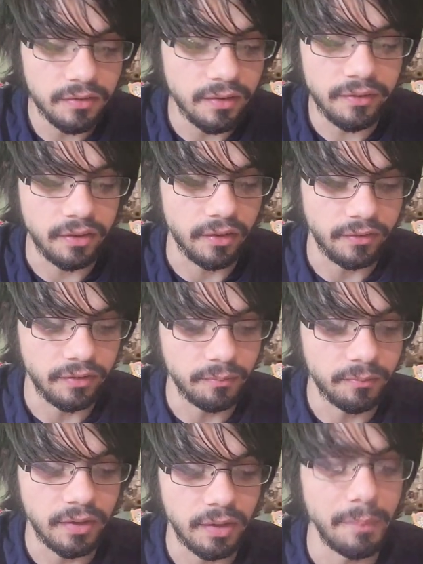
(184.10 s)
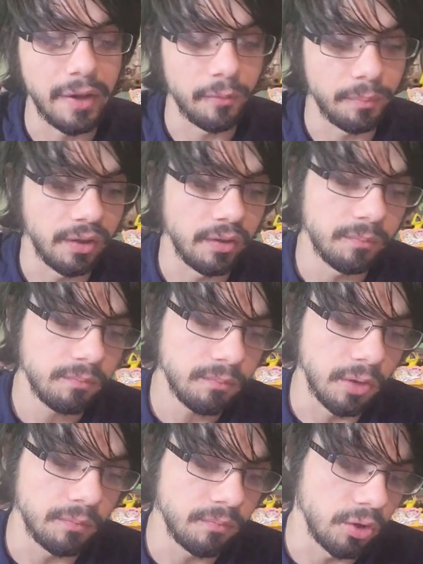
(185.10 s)
disgusting, in my opinion,
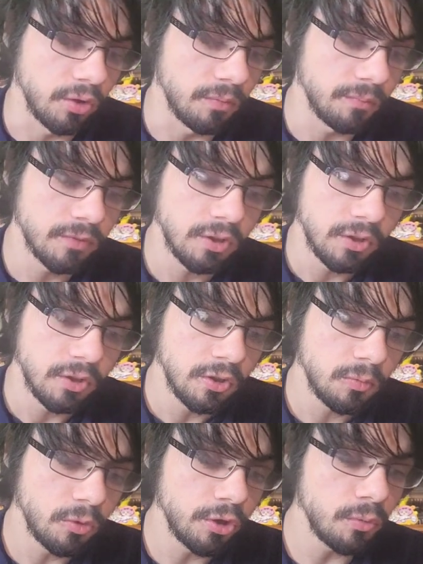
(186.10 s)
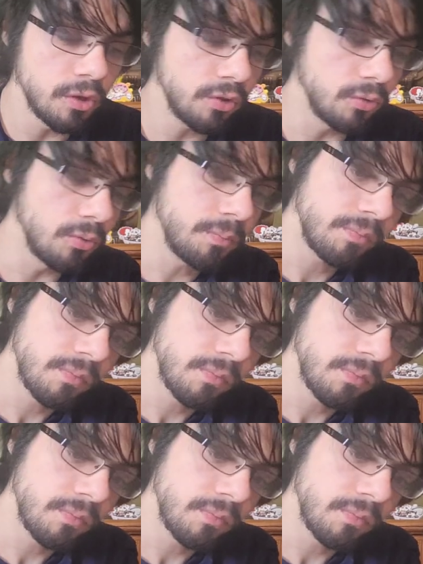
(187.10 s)
but you know, what you want to do,